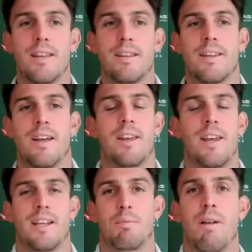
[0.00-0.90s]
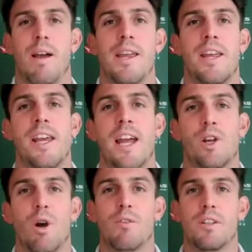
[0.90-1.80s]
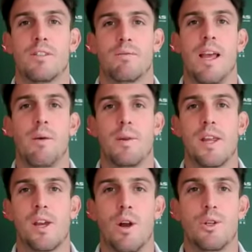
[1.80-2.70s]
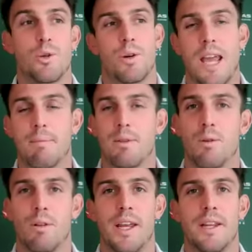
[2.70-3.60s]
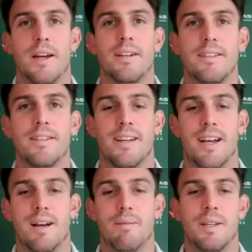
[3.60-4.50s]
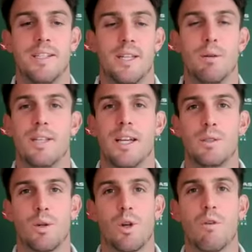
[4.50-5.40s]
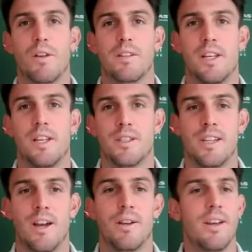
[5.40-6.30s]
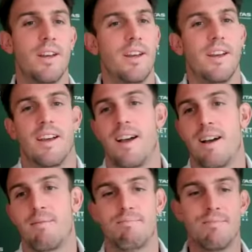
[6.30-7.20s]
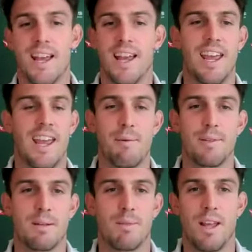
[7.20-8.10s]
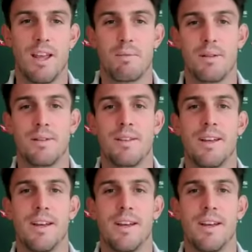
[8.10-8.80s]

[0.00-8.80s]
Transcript: And I think as a player, you gain confidence from that when your coach or captain or leader instills that sort of confidence in you. So, he was unbelievable.